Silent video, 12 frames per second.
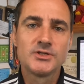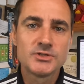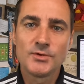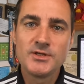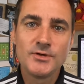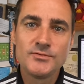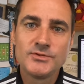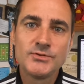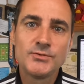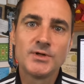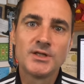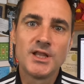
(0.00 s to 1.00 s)
So I don't
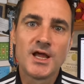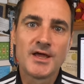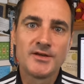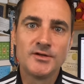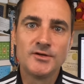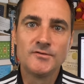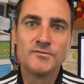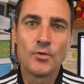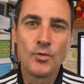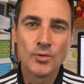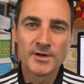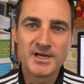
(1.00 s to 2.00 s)
do a lot of
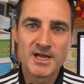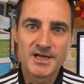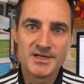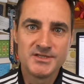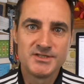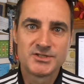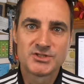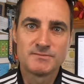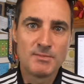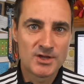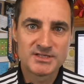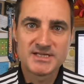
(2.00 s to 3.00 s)
organized
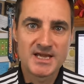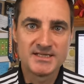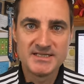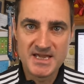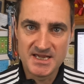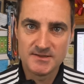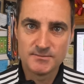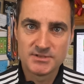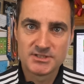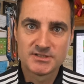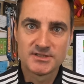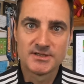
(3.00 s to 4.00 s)
small-sided
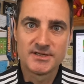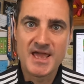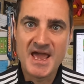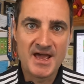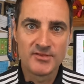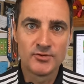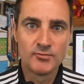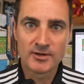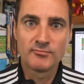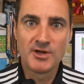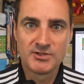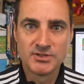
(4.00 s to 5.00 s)
games at the
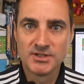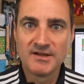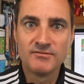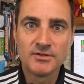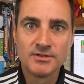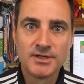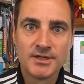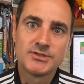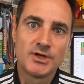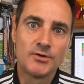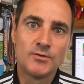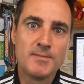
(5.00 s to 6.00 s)
recreational level.
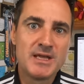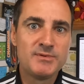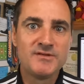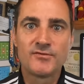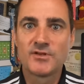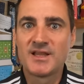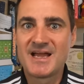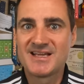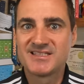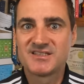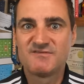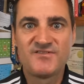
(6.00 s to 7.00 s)
So maybe for the last